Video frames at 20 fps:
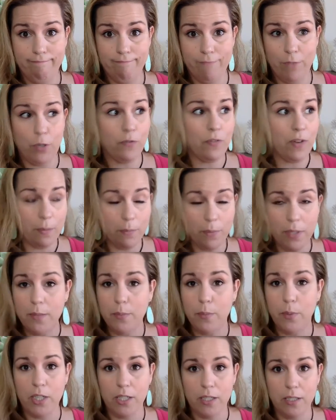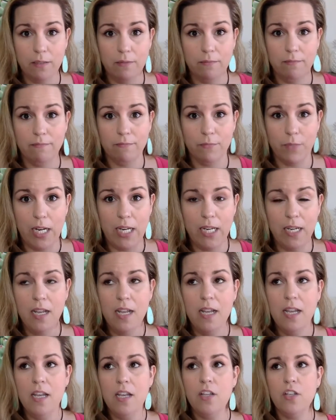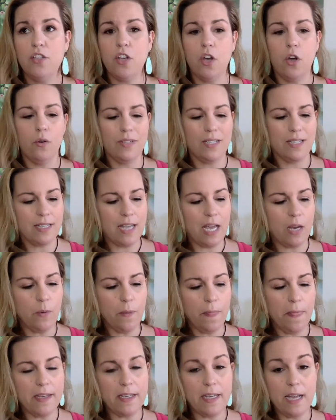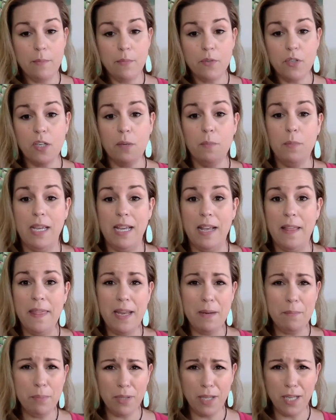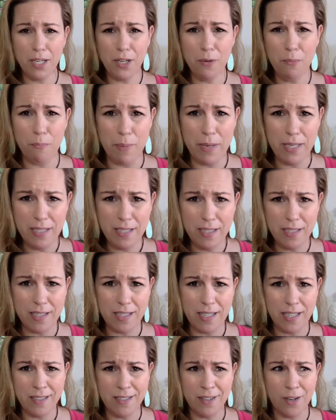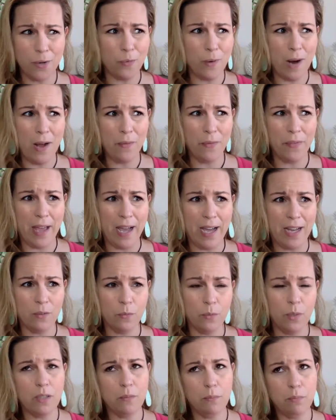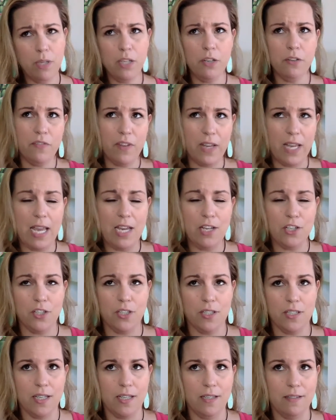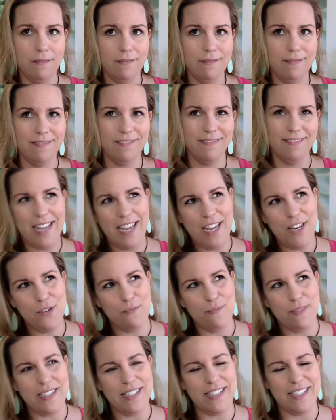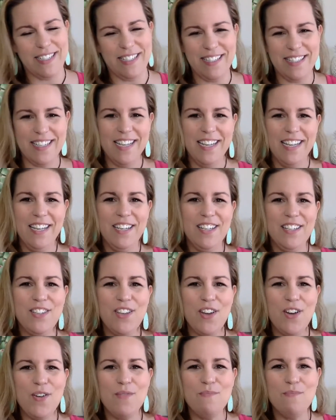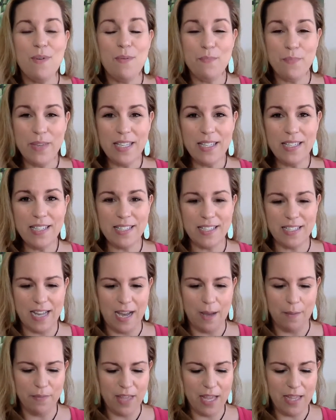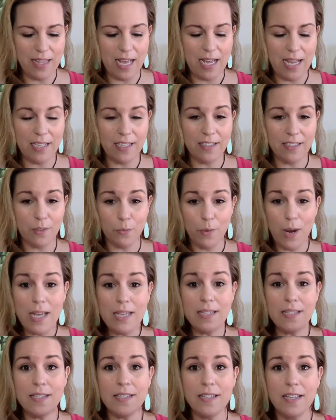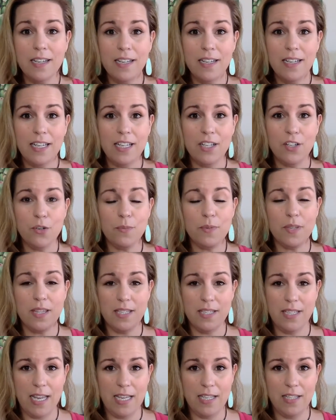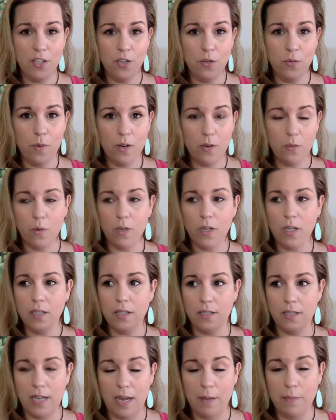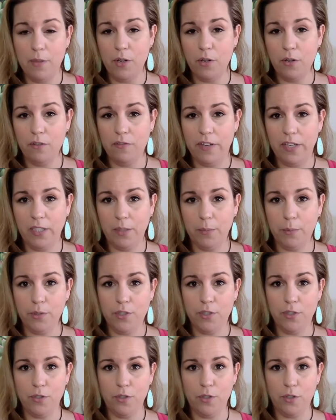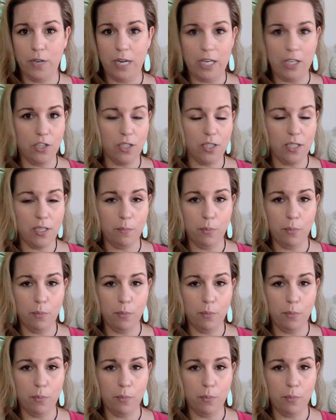Your family's booked. Right? So decide what that time is going to be and then plug your business in around that. Well, plug your vacations in and your business. So, but business time, then that, the rest in terms of the days that you want to work, the time that you're available to do your agency